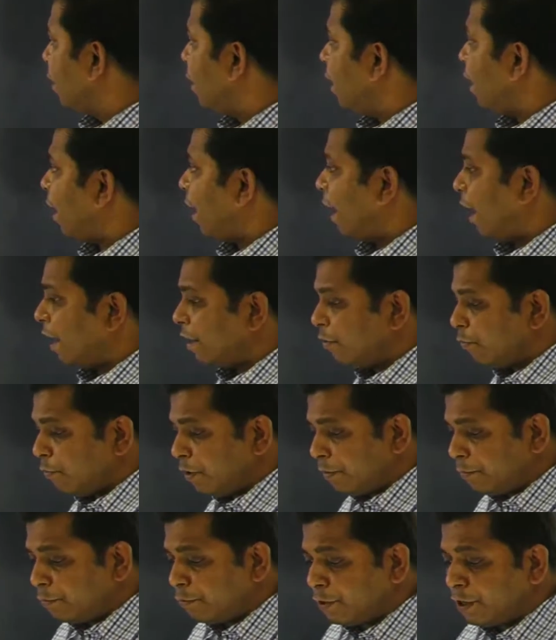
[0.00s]
and
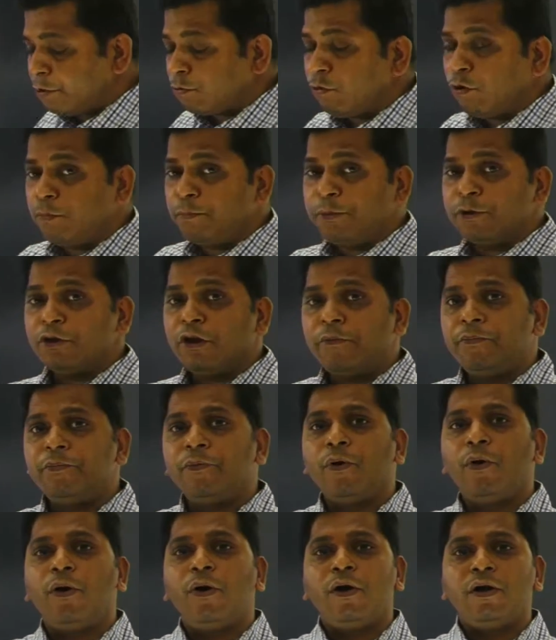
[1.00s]
if we open up
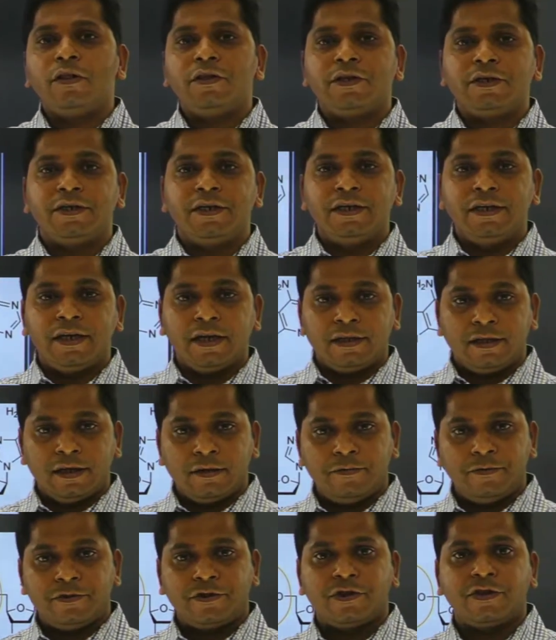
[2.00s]
all the DNA
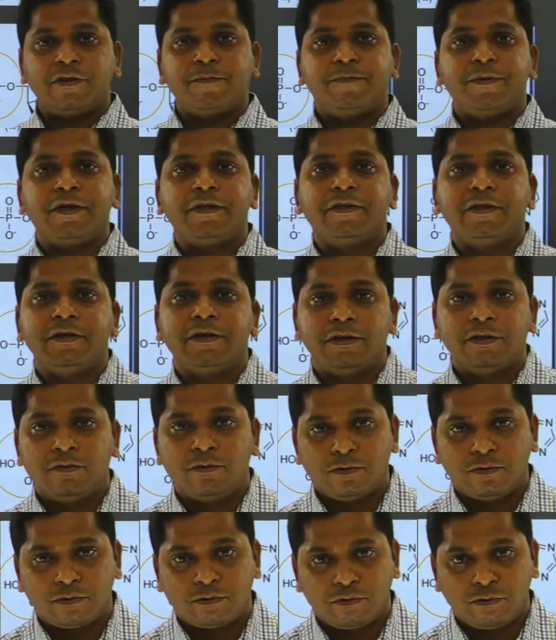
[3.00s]
which is present in
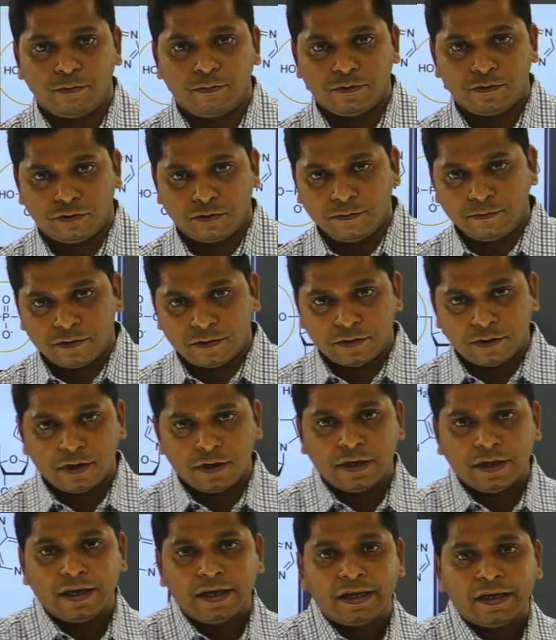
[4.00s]
those chromosomes,
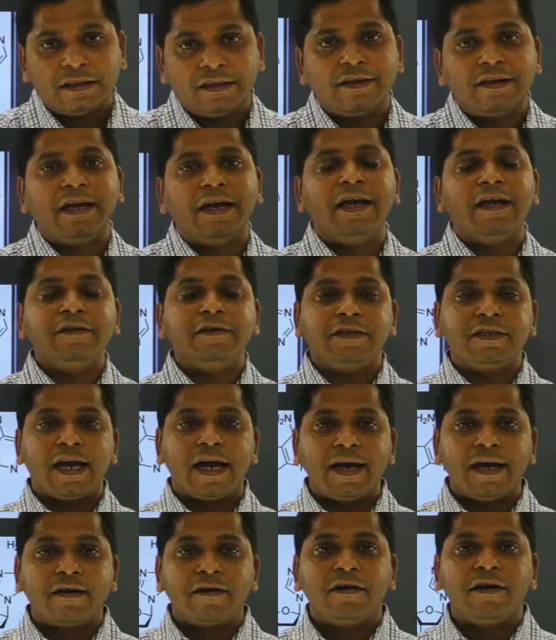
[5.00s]
the
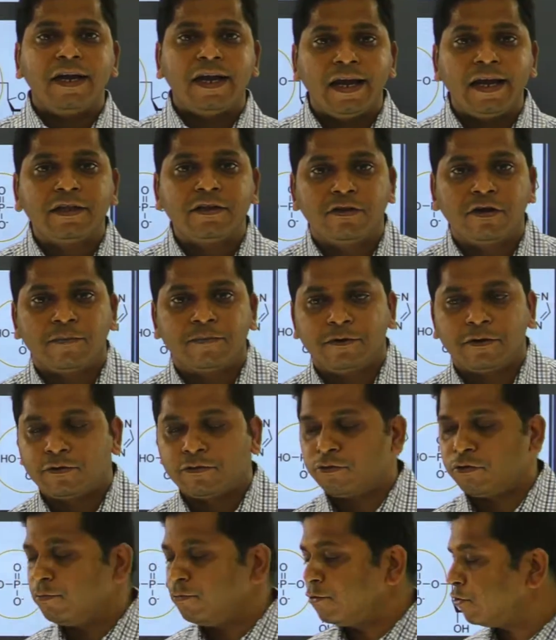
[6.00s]
entire length of the
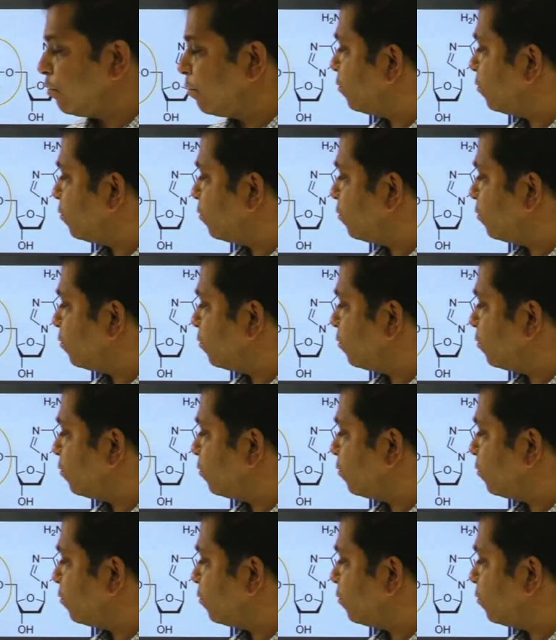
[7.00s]
chromosomes